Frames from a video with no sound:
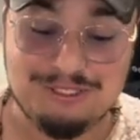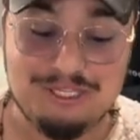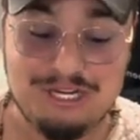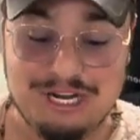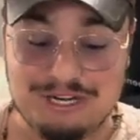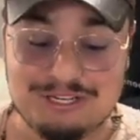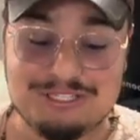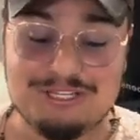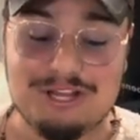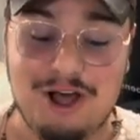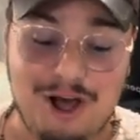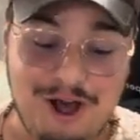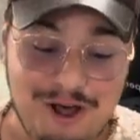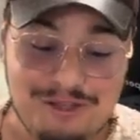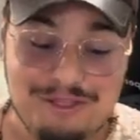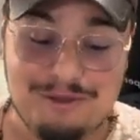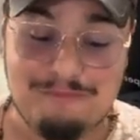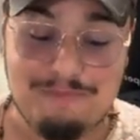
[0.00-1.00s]
Cheers to
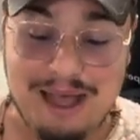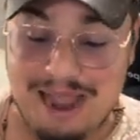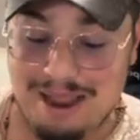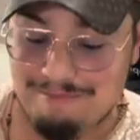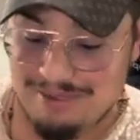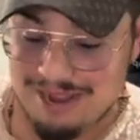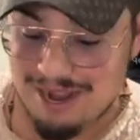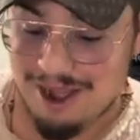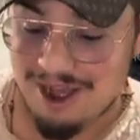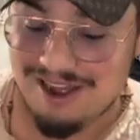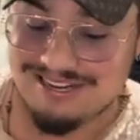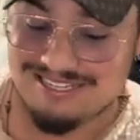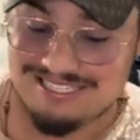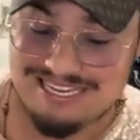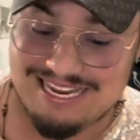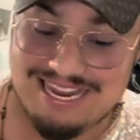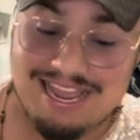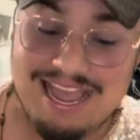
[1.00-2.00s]
all the piping hot
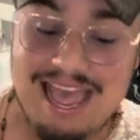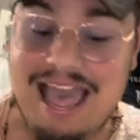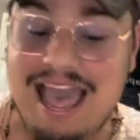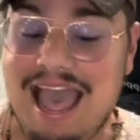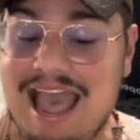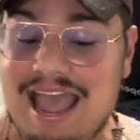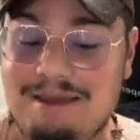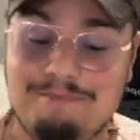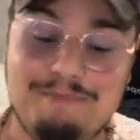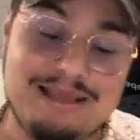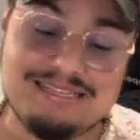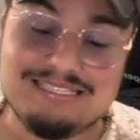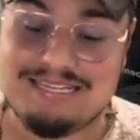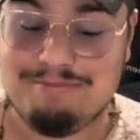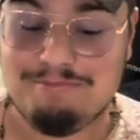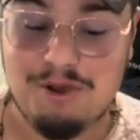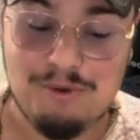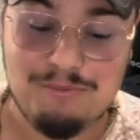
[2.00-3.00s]
tea and
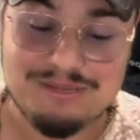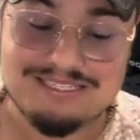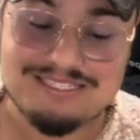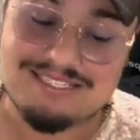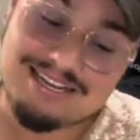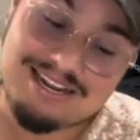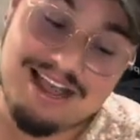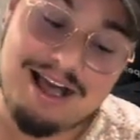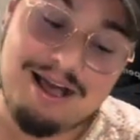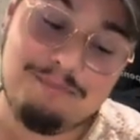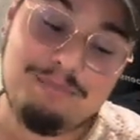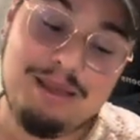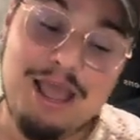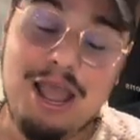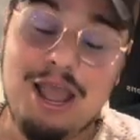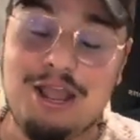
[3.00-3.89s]
messy moments to come.